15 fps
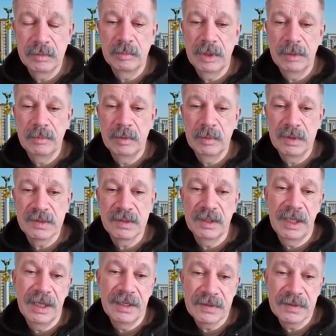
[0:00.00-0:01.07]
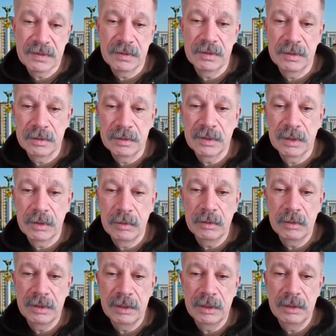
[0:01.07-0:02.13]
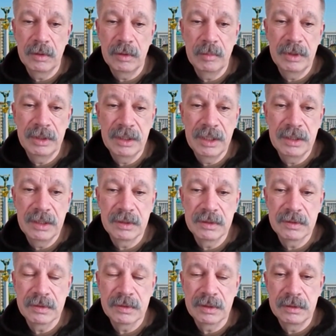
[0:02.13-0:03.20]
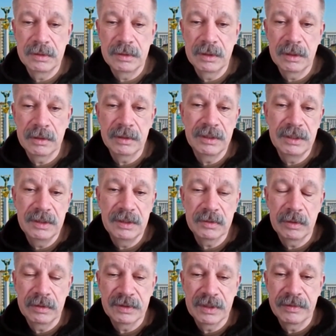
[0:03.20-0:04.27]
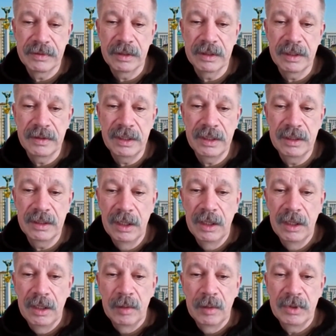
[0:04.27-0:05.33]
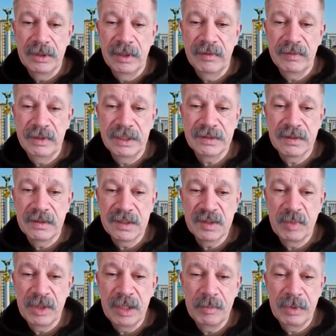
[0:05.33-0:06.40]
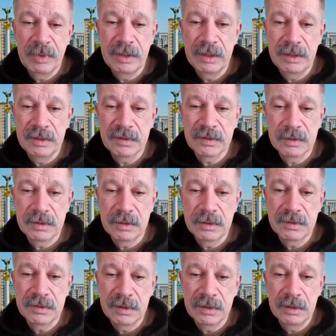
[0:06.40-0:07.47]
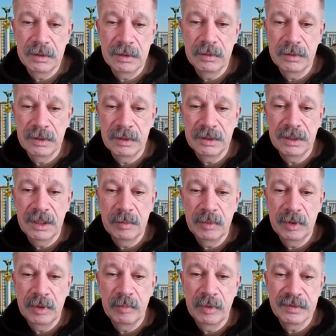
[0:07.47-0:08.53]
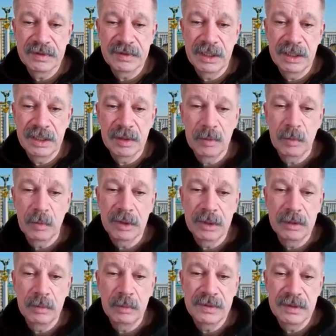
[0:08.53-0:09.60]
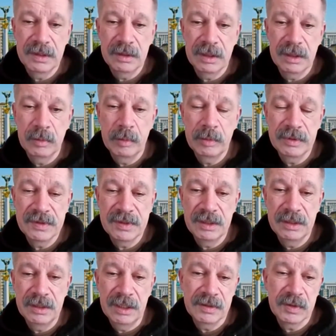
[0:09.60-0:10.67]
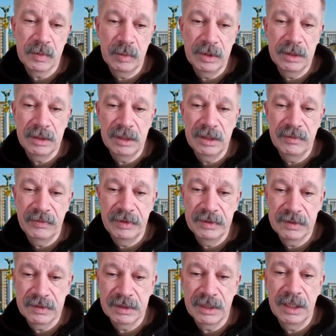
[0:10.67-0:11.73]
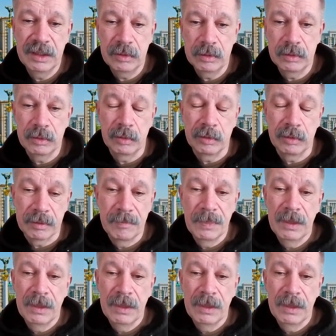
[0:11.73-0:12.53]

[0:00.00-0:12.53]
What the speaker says: maybe with less security obligations, guarantees or something like that. But nevertheless, this paper is still on the table. Both sides are working with it, and we will see next week if it's signed or not.